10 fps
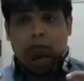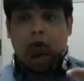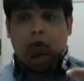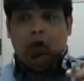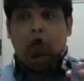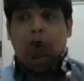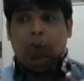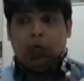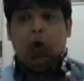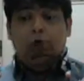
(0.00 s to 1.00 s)
Because someone
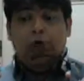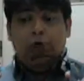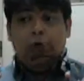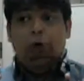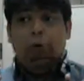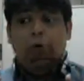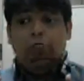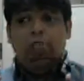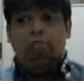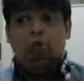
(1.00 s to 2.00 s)
has told me, a big
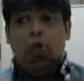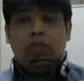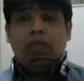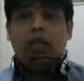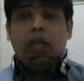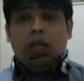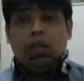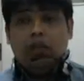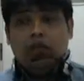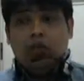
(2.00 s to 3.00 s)
person has told me that
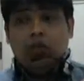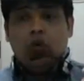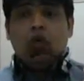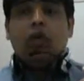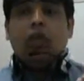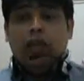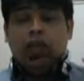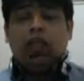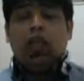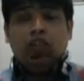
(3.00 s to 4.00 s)
if you do
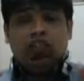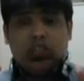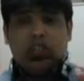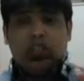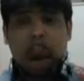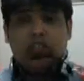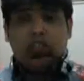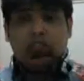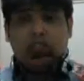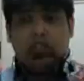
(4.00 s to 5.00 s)
anything with Shiddat,
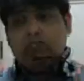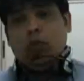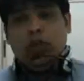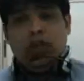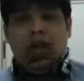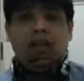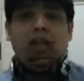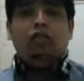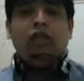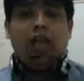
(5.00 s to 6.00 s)
then Puri
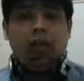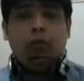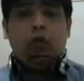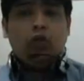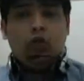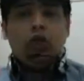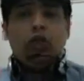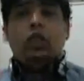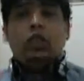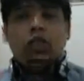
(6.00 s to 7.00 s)
Kainat will help you to
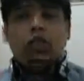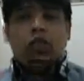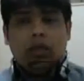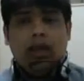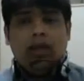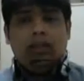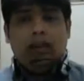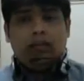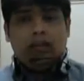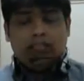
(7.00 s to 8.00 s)

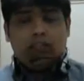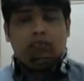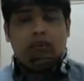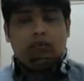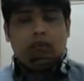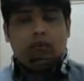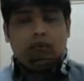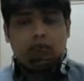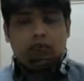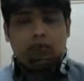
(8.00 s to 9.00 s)
achieve that target.